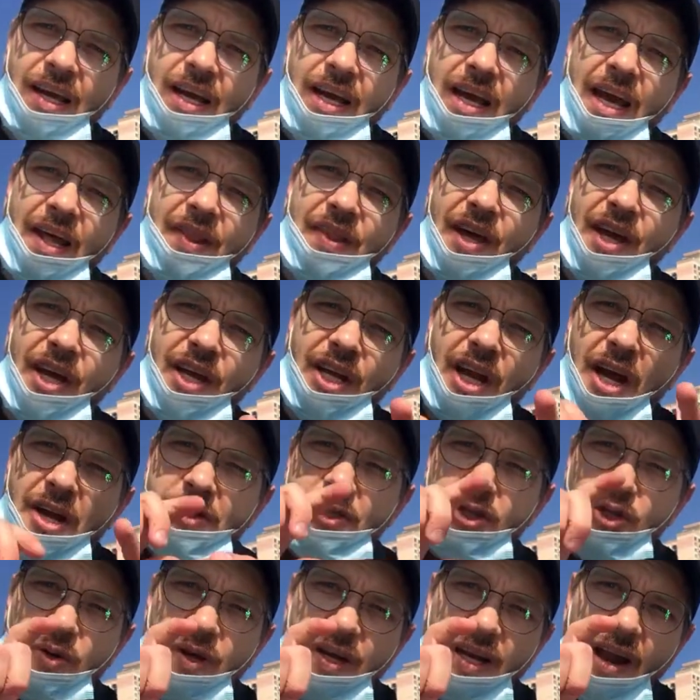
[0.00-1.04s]
and then it goes
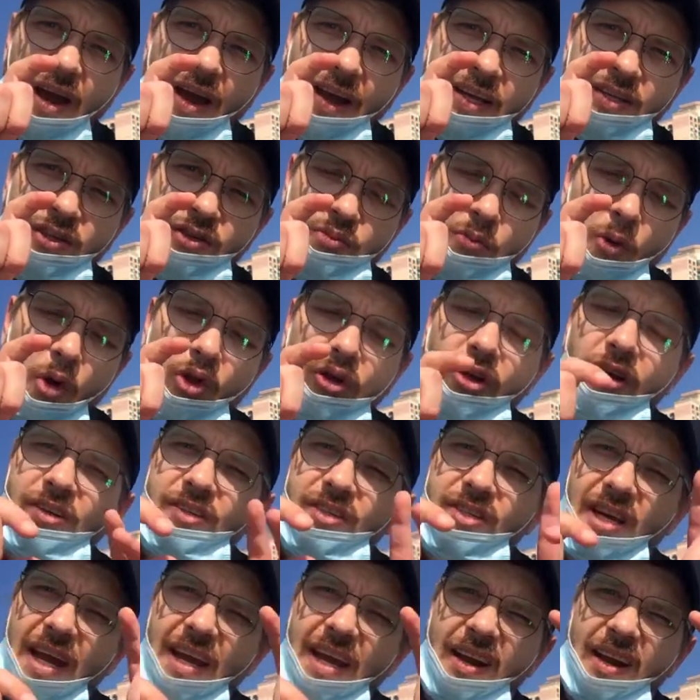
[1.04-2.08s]
to in like a small
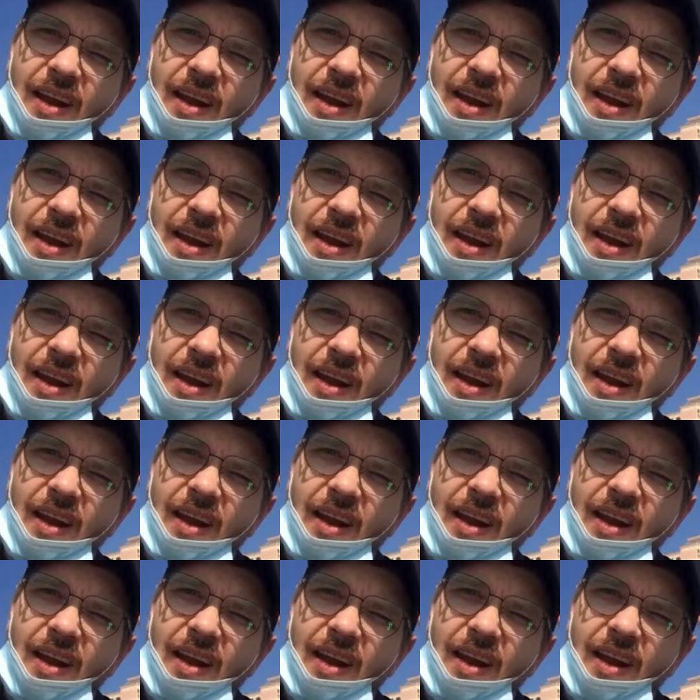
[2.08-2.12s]
container,